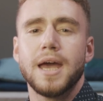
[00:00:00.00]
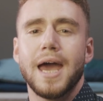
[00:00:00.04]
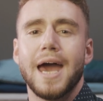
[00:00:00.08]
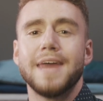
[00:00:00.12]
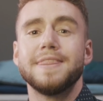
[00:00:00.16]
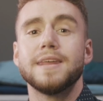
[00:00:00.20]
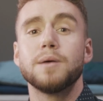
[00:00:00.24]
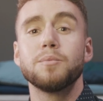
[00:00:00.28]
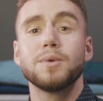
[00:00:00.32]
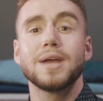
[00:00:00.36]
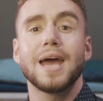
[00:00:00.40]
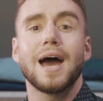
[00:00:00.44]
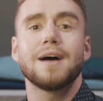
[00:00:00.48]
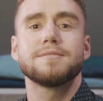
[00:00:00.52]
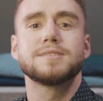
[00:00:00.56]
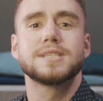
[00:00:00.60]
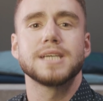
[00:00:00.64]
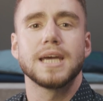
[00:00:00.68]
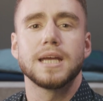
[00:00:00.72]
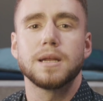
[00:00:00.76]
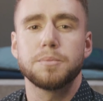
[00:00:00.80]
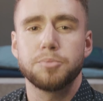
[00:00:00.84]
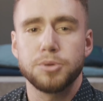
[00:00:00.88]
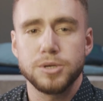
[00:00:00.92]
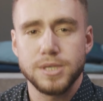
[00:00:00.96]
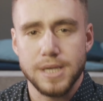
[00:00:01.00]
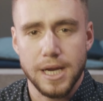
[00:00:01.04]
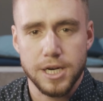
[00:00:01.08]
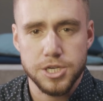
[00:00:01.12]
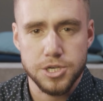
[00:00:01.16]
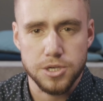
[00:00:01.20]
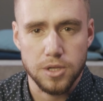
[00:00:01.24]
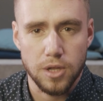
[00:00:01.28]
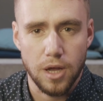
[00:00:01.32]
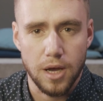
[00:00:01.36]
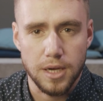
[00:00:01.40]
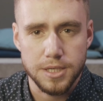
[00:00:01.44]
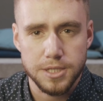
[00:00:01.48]
And then we have data
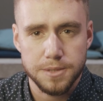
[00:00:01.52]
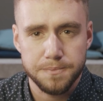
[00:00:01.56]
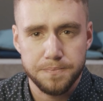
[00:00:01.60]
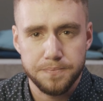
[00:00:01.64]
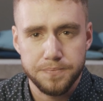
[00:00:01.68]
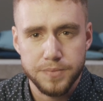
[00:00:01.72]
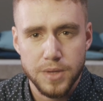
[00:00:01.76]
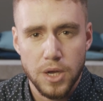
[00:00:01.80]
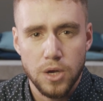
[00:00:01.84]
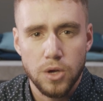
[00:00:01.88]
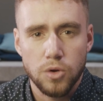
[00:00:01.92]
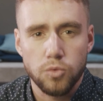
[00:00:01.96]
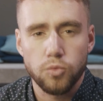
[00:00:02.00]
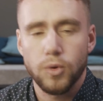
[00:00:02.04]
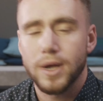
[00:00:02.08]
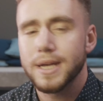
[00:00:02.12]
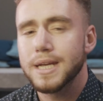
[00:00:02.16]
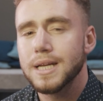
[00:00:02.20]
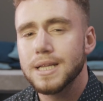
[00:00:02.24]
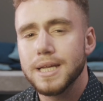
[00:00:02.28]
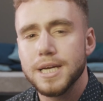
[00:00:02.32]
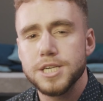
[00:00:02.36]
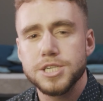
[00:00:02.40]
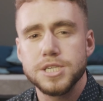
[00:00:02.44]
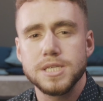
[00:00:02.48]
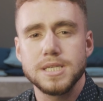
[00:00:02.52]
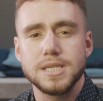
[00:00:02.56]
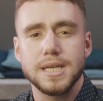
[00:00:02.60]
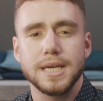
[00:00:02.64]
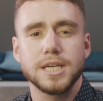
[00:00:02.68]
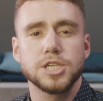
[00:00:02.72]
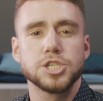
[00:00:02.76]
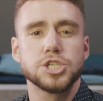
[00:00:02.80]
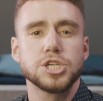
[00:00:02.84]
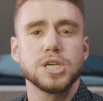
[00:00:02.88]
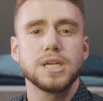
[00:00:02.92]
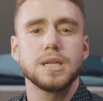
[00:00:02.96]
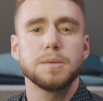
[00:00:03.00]
protection laws. Regulations
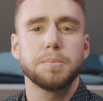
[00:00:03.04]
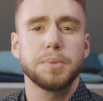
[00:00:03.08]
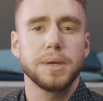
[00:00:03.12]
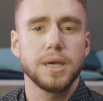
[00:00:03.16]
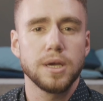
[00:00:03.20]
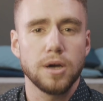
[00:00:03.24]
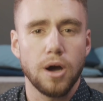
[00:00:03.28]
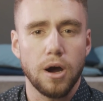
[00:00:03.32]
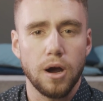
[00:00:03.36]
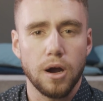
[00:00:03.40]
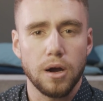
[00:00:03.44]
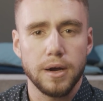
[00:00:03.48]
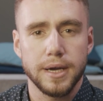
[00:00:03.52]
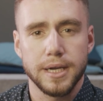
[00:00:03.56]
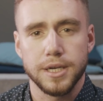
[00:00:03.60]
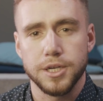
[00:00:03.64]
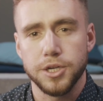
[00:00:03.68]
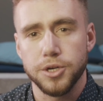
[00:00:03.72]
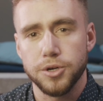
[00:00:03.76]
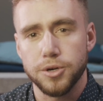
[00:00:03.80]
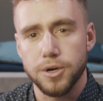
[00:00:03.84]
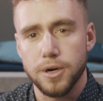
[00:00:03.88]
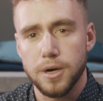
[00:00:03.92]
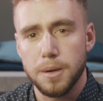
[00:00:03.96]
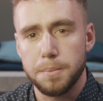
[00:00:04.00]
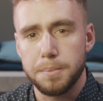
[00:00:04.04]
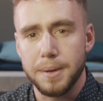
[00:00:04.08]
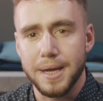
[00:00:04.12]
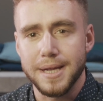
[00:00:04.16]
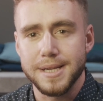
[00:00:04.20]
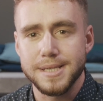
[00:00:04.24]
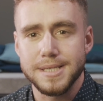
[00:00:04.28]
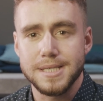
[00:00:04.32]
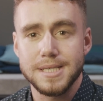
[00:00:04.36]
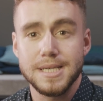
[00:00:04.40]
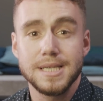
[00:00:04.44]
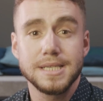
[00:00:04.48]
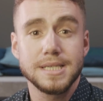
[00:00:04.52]
like GDPR in Europe
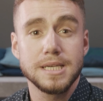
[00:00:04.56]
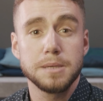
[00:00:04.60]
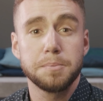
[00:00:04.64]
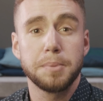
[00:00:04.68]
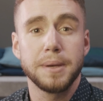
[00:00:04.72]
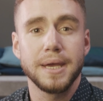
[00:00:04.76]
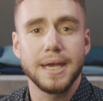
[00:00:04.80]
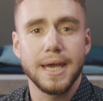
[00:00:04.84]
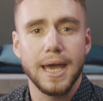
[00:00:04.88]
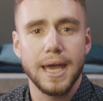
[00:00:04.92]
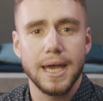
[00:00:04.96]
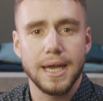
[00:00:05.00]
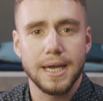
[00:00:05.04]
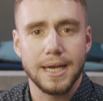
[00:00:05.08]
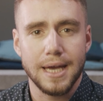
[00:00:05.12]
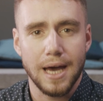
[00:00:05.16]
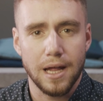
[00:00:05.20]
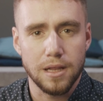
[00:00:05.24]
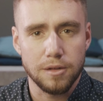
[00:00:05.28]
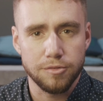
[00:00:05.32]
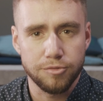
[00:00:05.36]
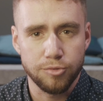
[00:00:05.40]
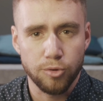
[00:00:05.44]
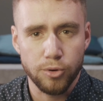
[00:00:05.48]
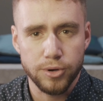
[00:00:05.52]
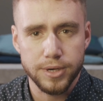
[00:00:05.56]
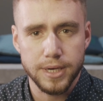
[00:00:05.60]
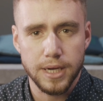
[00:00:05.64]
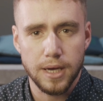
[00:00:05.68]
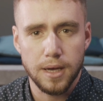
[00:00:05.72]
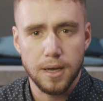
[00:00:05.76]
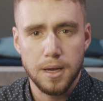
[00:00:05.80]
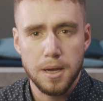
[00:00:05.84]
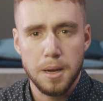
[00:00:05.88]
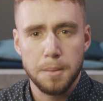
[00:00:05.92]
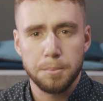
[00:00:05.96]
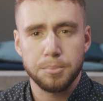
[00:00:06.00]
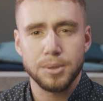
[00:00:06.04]
and CCPA in
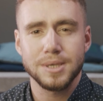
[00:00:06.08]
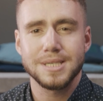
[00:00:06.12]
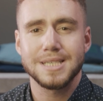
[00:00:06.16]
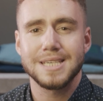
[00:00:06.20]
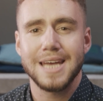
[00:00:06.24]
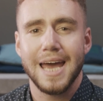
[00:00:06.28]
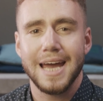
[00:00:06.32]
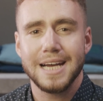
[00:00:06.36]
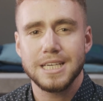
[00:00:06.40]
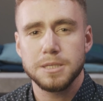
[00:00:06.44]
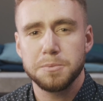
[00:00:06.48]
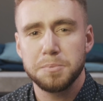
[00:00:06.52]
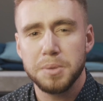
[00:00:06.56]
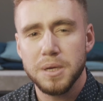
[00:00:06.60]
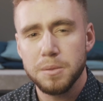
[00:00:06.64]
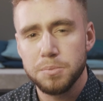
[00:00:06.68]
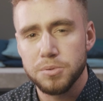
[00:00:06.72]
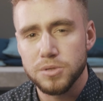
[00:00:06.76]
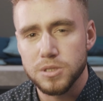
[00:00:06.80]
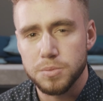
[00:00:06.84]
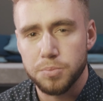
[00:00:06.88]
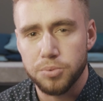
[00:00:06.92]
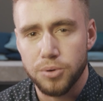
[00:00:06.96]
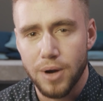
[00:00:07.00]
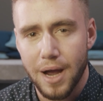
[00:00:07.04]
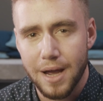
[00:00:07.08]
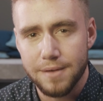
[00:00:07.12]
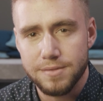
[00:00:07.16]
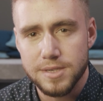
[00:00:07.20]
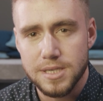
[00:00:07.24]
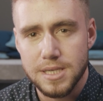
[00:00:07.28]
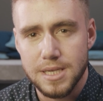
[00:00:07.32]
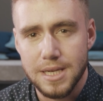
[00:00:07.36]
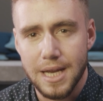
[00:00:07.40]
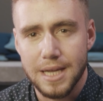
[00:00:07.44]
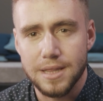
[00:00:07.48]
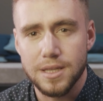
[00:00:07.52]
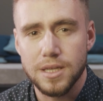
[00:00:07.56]
California protect people's
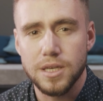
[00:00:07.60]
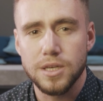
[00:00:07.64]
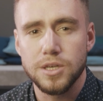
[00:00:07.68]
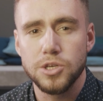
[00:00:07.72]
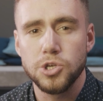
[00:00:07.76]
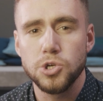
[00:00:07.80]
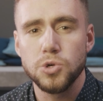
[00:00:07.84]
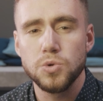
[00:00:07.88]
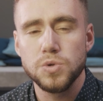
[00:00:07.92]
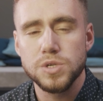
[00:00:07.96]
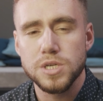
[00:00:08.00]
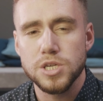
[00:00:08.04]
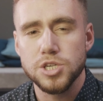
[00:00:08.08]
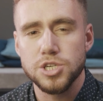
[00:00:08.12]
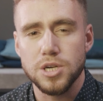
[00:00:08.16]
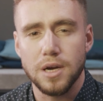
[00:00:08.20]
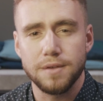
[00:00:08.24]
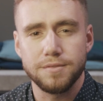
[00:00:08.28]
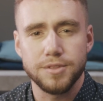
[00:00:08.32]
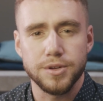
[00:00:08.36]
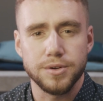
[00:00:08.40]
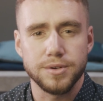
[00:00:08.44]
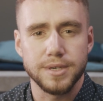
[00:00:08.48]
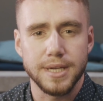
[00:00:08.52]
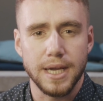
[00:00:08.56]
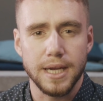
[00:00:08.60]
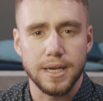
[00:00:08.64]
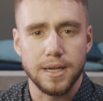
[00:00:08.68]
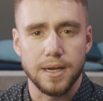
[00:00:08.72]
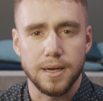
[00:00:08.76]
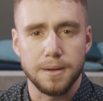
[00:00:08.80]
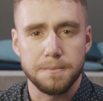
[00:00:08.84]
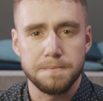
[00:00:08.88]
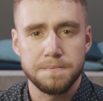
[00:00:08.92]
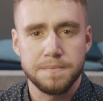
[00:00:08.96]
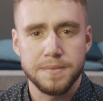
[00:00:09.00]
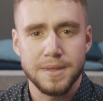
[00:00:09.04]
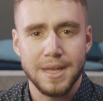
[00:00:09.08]
privacy and the usage of their
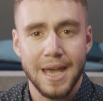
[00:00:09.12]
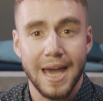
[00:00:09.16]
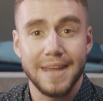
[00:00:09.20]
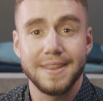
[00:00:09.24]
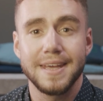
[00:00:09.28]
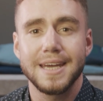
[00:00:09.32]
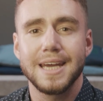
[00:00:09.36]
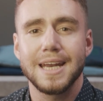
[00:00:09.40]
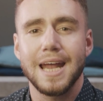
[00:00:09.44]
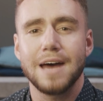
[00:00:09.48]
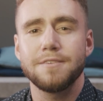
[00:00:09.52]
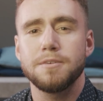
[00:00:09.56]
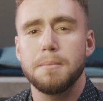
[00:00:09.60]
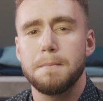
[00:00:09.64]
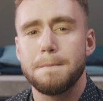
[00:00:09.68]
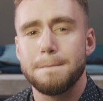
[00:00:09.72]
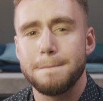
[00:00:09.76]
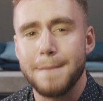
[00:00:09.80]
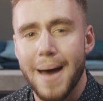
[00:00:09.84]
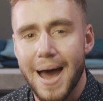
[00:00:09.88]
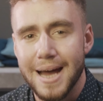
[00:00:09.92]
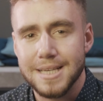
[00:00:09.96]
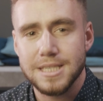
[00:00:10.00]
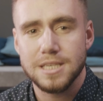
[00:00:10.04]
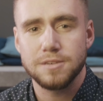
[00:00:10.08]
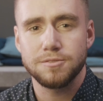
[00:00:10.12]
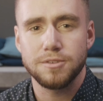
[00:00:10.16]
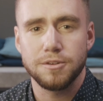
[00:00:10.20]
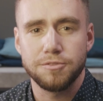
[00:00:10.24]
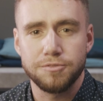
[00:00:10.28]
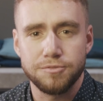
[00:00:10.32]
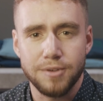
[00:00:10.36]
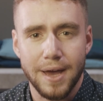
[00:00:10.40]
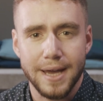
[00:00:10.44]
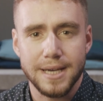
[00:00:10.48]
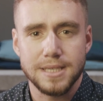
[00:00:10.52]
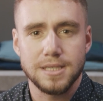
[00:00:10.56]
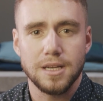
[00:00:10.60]
data, and they can have a massive
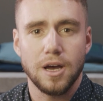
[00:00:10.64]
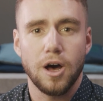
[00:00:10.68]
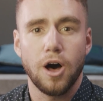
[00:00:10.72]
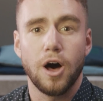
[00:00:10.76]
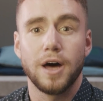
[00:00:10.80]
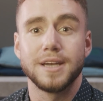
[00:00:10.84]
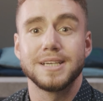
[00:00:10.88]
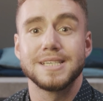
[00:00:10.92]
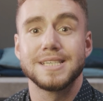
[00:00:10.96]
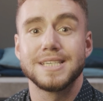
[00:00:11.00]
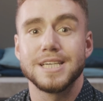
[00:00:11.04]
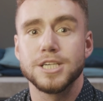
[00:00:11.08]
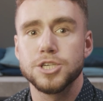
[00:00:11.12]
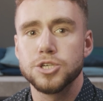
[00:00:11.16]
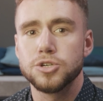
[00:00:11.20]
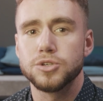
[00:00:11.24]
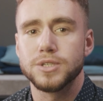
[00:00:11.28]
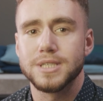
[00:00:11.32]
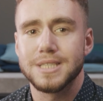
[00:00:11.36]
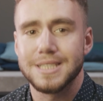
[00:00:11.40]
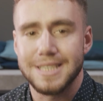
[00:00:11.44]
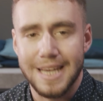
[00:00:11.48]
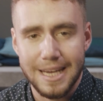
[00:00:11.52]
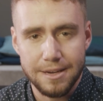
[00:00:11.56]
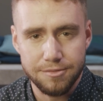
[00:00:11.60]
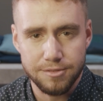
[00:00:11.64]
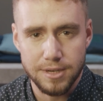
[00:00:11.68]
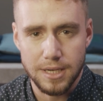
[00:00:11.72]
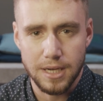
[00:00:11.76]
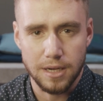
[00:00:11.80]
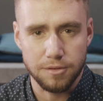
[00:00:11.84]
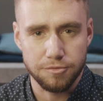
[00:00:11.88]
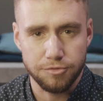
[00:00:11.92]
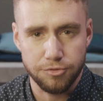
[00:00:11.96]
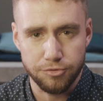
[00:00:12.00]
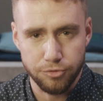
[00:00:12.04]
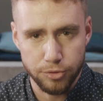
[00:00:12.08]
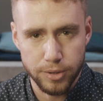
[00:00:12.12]
effect on digital safety
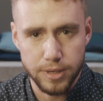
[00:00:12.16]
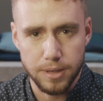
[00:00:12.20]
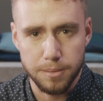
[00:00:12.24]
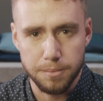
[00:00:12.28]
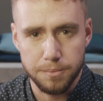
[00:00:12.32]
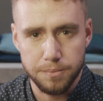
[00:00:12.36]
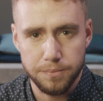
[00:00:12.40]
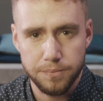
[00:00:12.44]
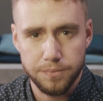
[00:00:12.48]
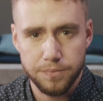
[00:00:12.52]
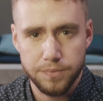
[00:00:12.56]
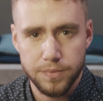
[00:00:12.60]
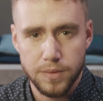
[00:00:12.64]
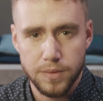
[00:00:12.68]
and freedom.